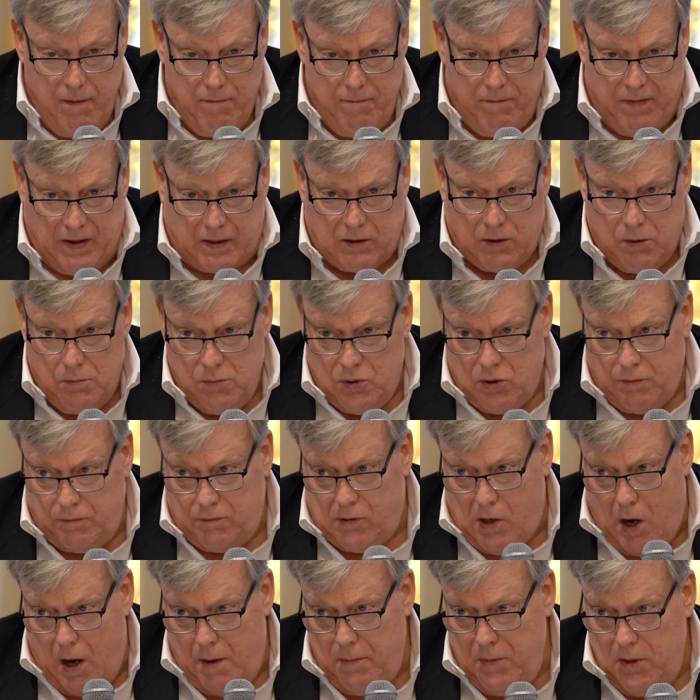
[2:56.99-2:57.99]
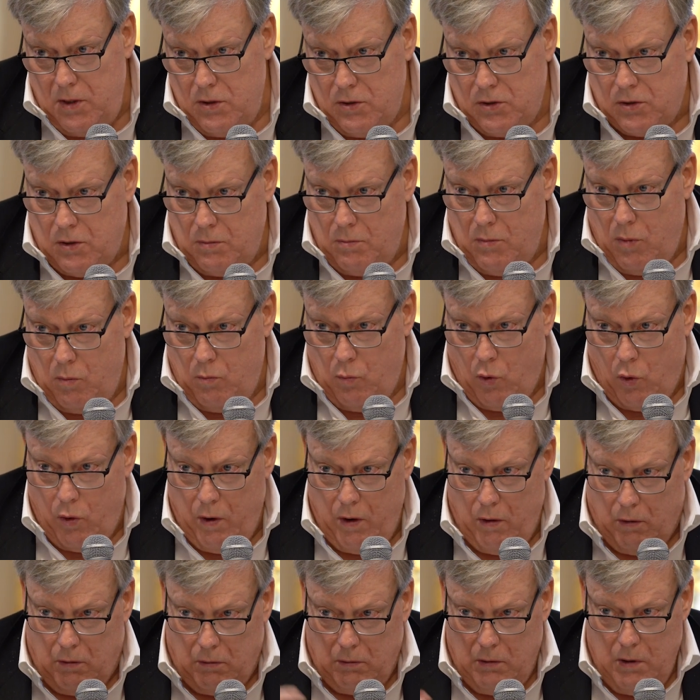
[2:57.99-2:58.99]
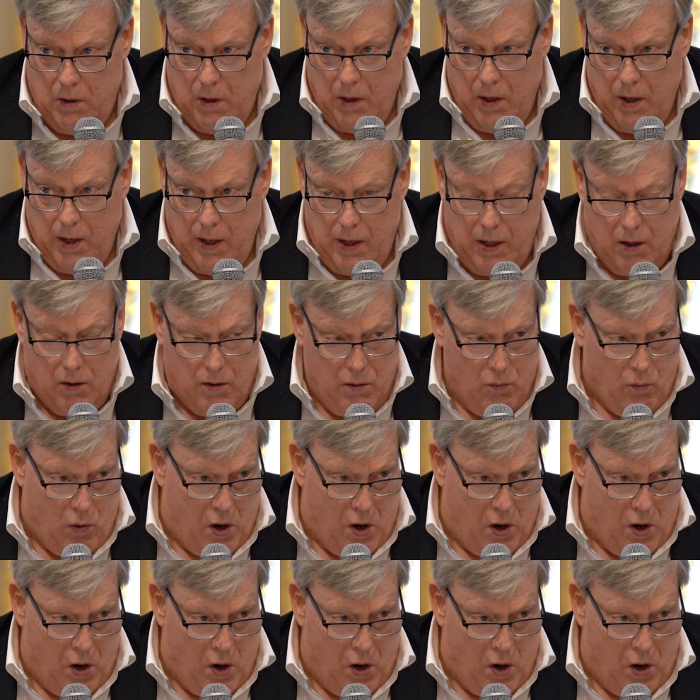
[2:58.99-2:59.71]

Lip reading: Victims of Communism Memorial here in